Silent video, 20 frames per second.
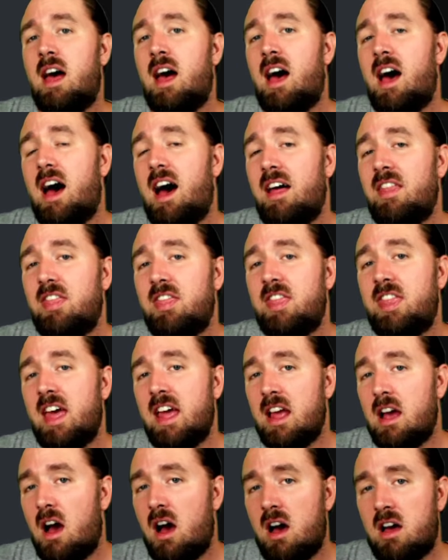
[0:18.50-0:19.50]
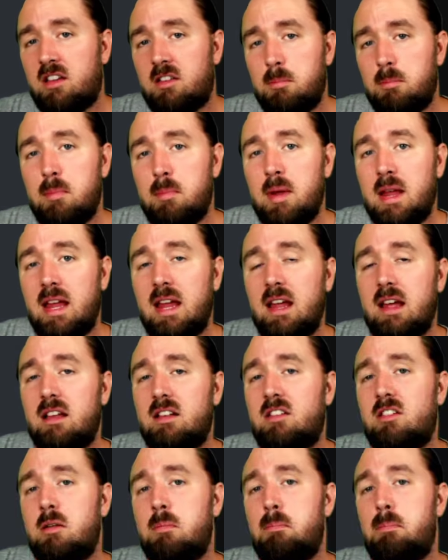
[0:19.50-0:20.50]
and they asked me
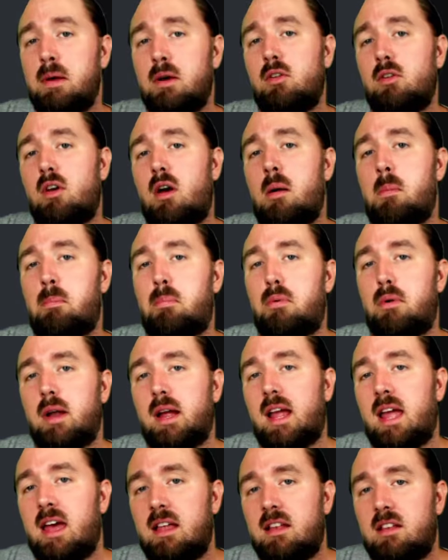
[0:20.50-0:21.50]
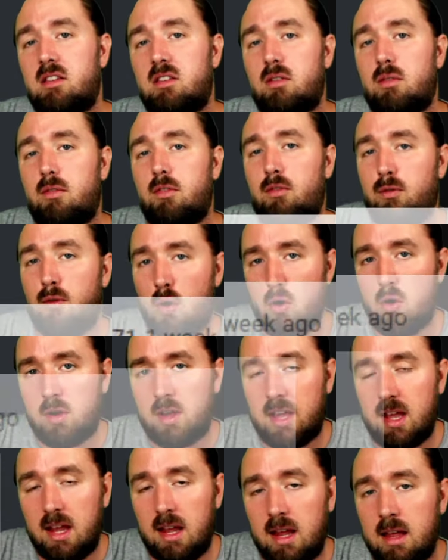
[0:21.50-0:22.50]
to build a Brickheadz
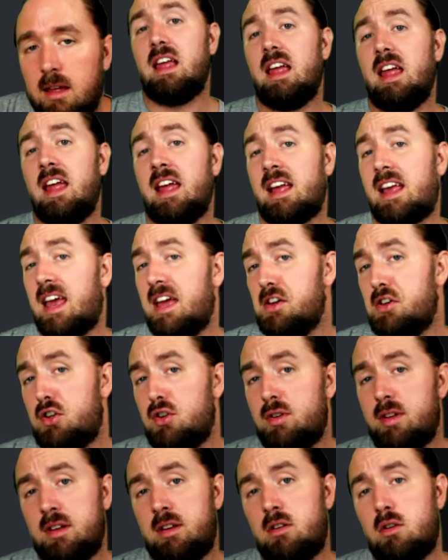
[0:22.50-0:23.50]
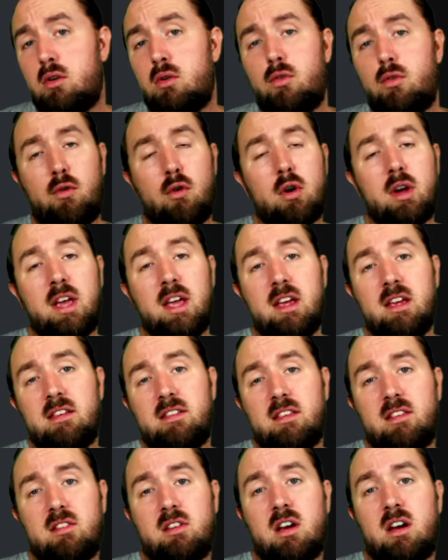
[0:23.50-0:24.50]
Forky. In case you didn't know, Forky
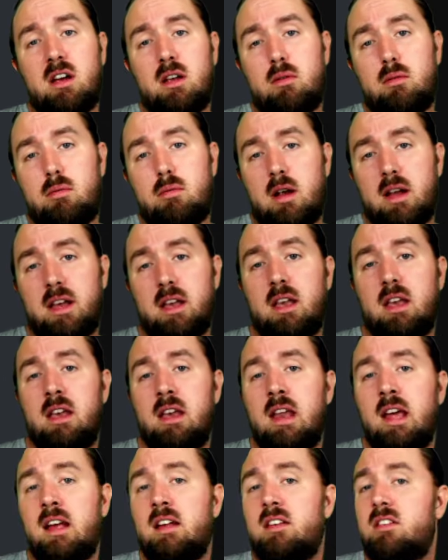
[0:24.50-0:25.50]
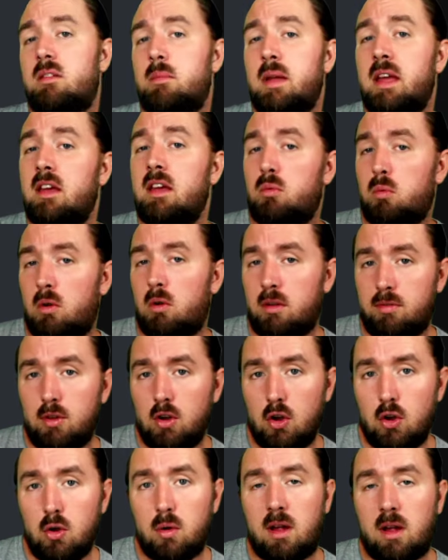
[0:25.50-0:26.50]
is this guy right next to me. He's one of
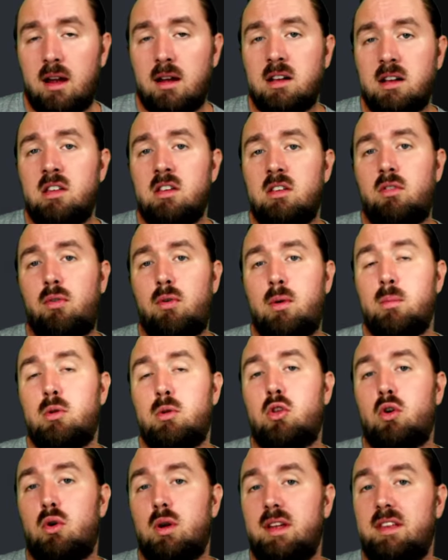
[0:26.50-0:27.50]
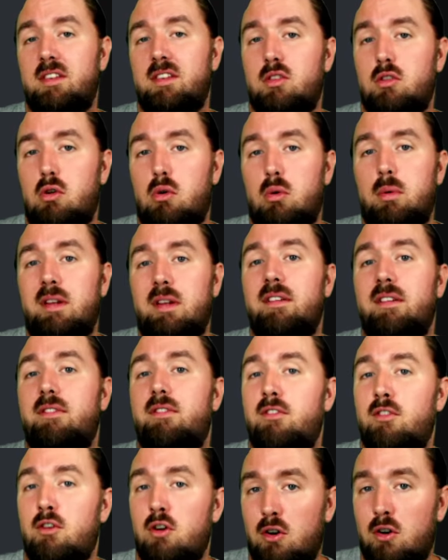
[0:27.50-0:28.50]
the new characters from Toy Story
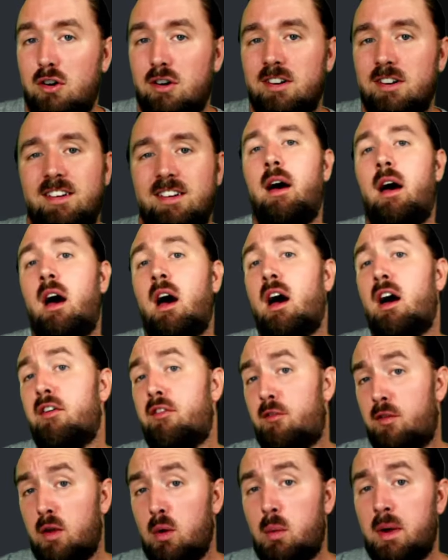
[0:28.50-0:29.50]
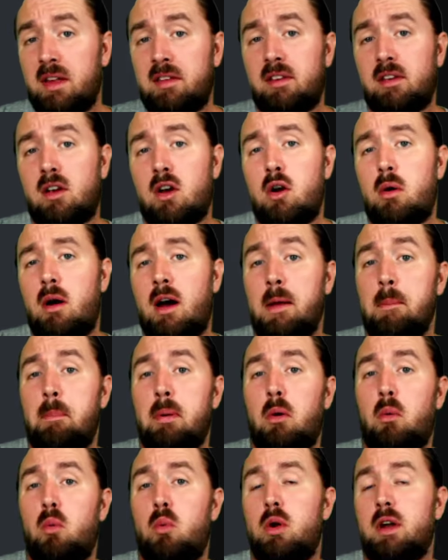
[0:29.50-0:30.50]
4. A few weeks ago, I
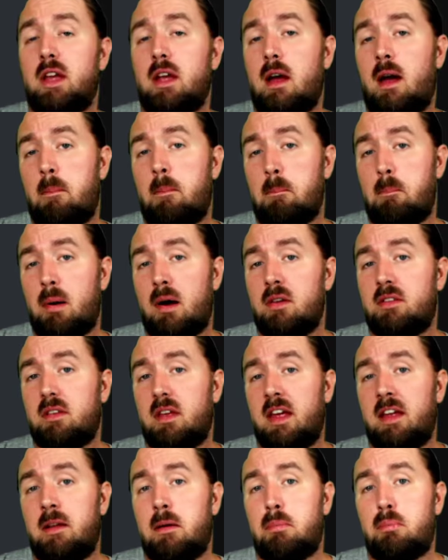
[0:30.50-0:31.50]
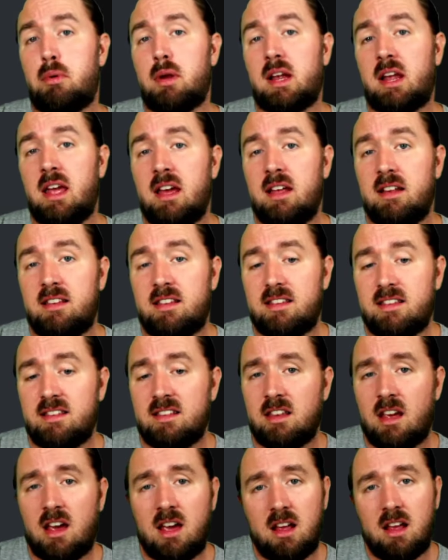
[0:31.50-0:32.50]
built Woody and Buzz in a Brickheadz
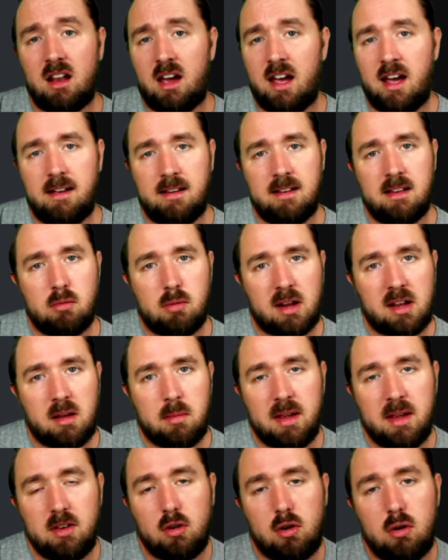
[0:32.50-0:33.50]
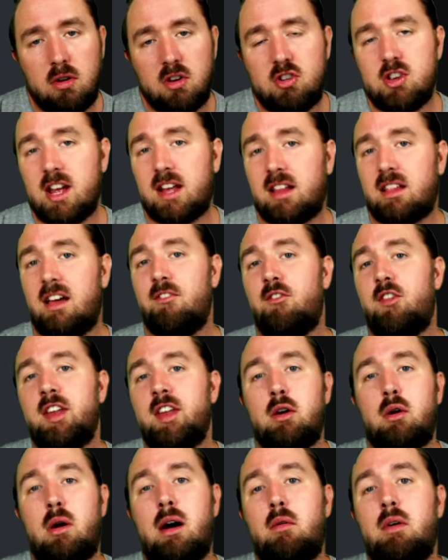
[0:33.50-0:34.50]
style. I highly recommend you go and check that
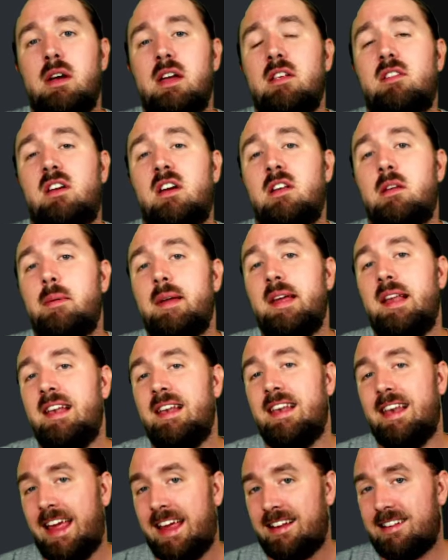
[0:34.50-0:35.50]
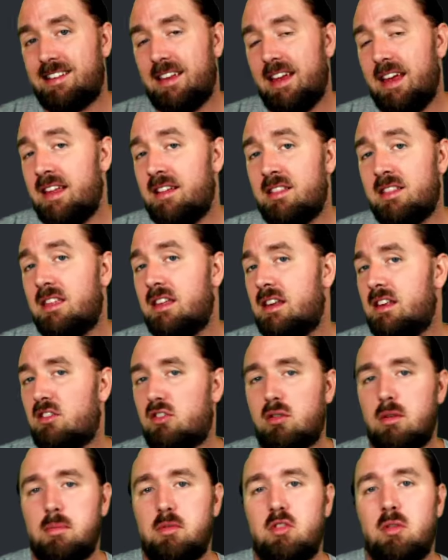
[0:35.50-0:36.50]
video out. It's going to be linked in the
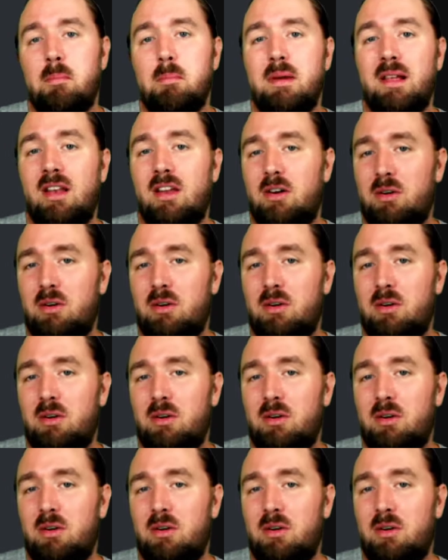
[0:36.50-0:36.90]
description below.